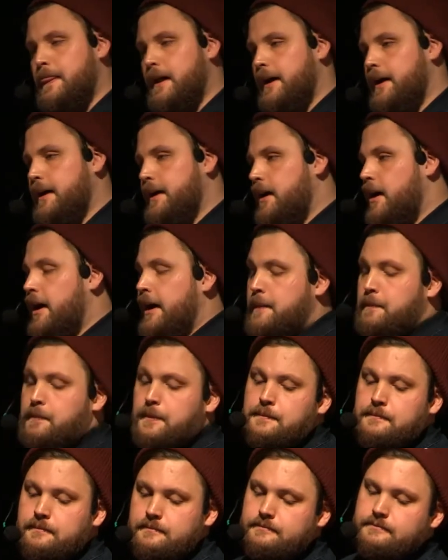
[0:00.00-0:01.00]
hype,
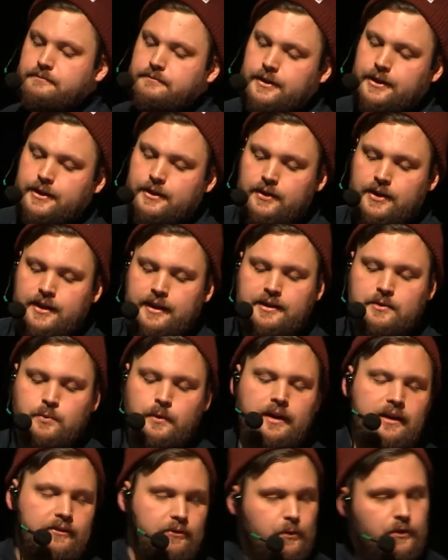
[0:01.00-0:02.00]
things,
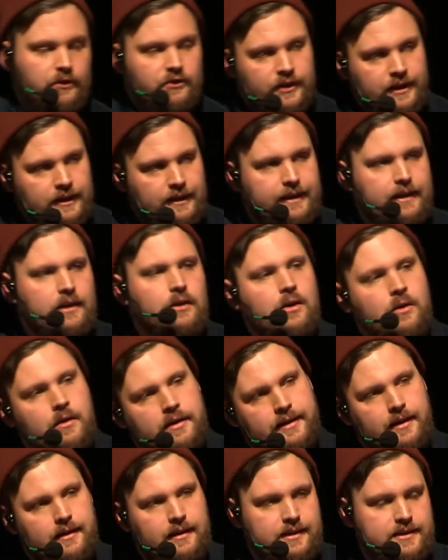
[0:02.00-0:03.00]
if we really go
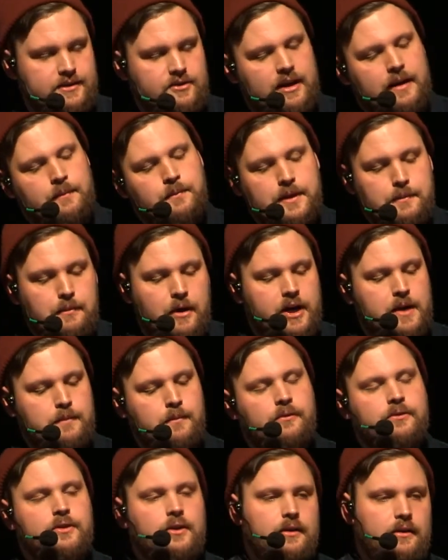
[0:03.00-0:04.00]
and scrape the bottom
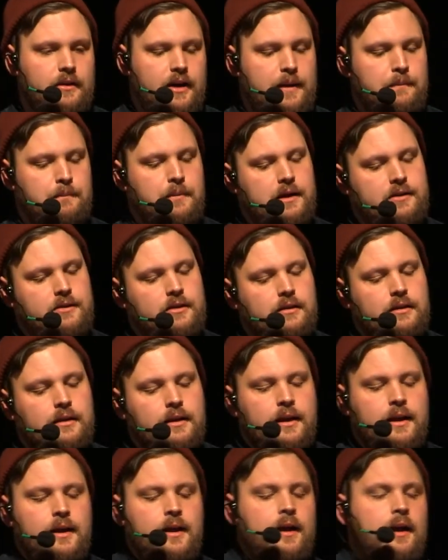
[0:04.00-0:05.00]
of the hype barrel,
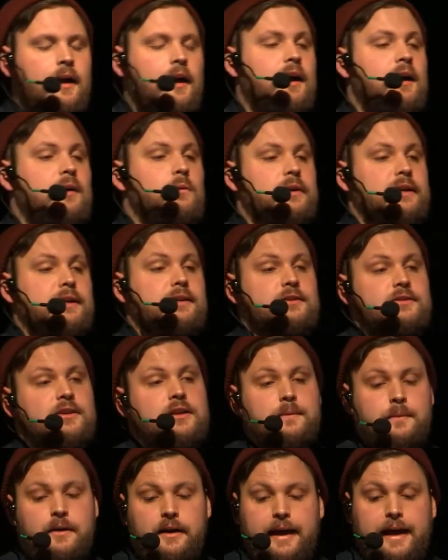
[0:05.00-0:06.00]
we need to talk
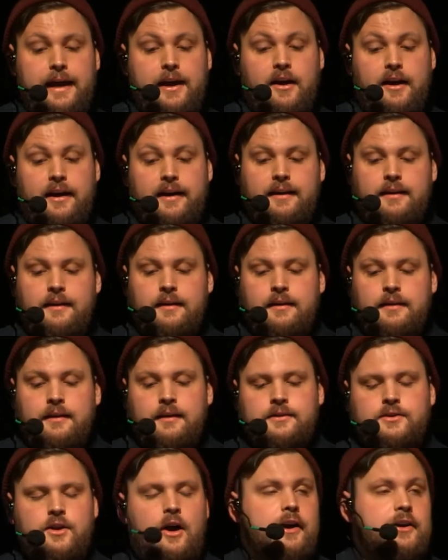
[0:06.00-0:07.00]
about AI.
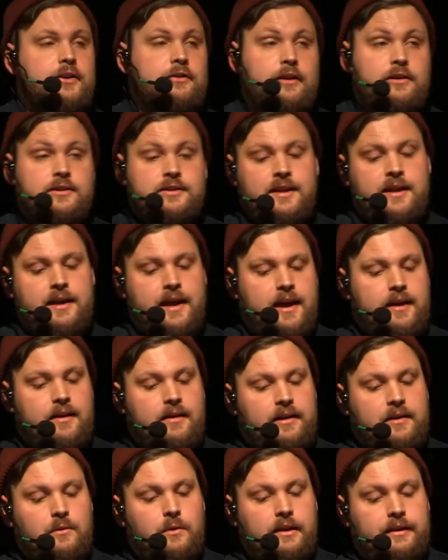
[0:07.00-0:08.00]
So I don't understand
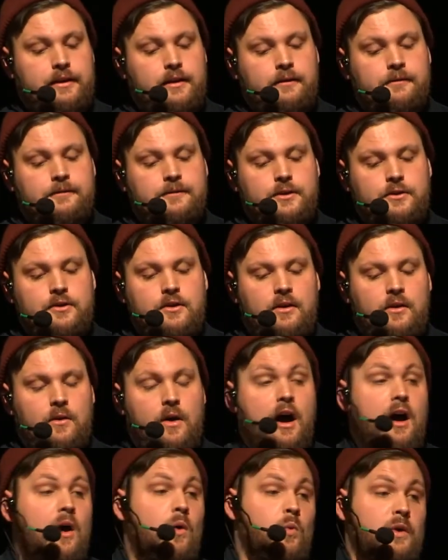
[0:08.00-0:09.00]
AI well enough to know
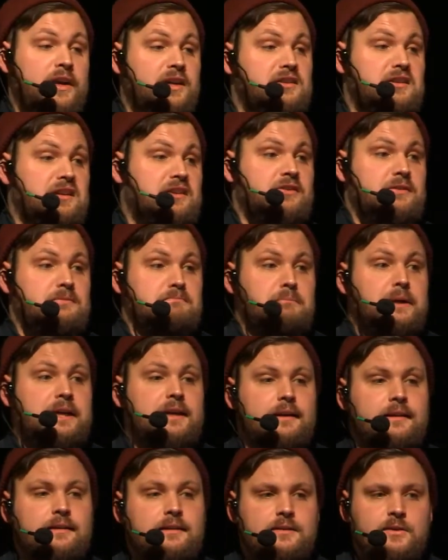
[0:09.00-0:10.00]
how we'd even
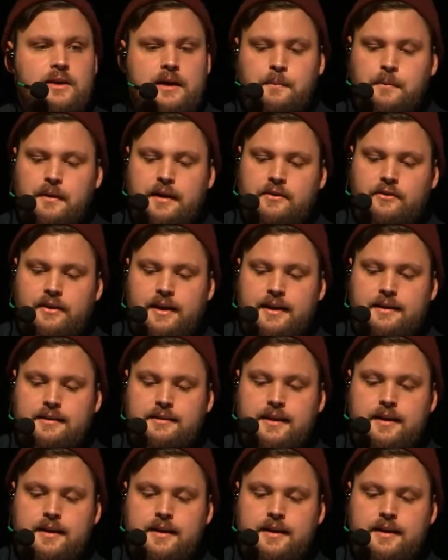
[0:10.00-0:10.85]
begin to apply React